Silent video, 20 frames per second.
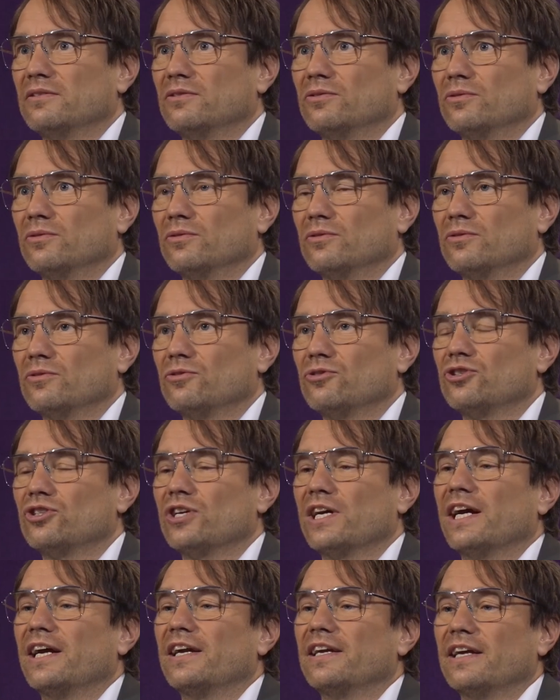to
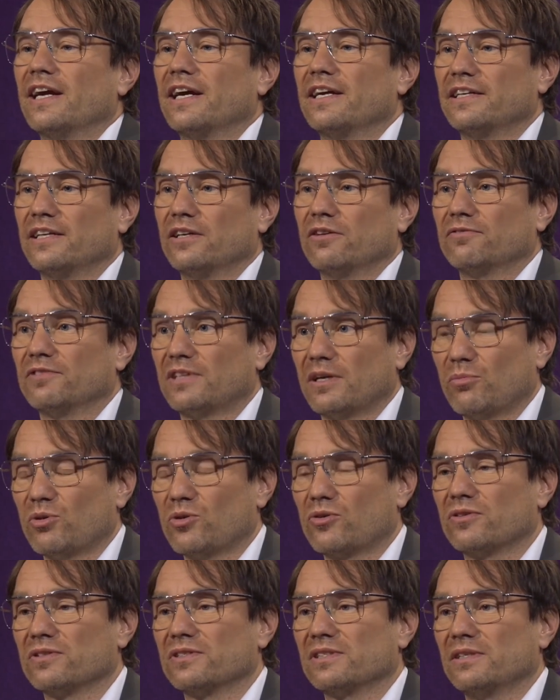share the idea of
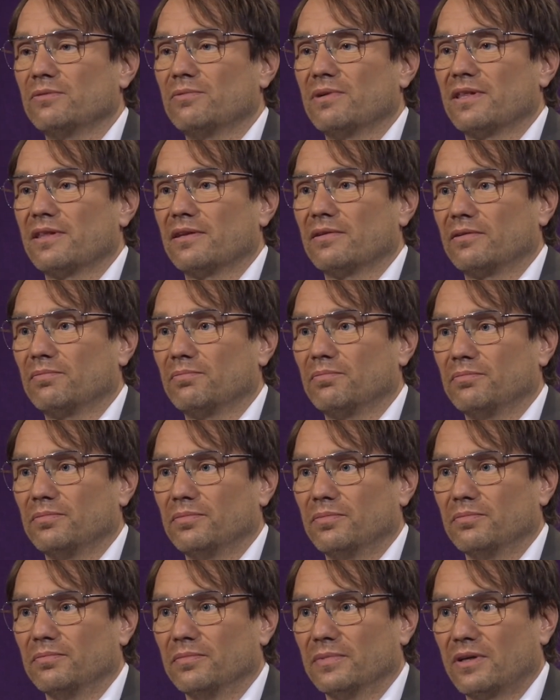democracy with a
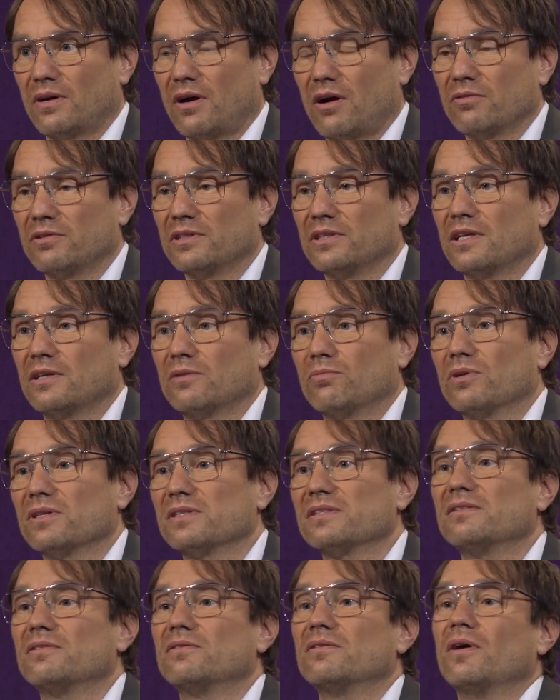country that
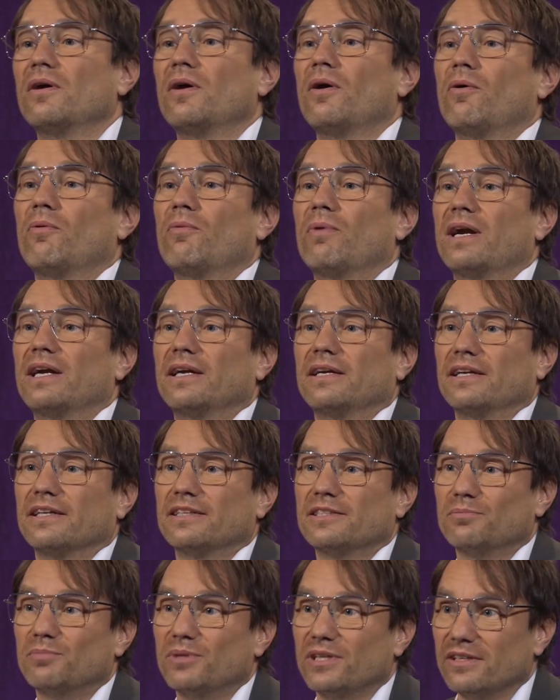wasn't very
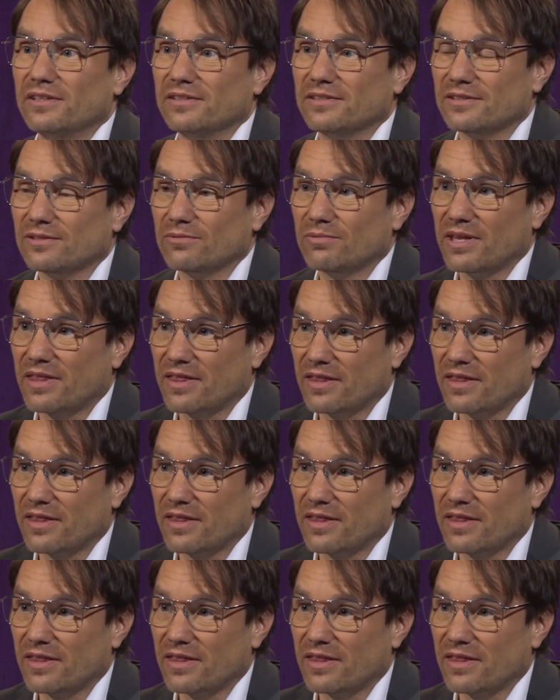experienced with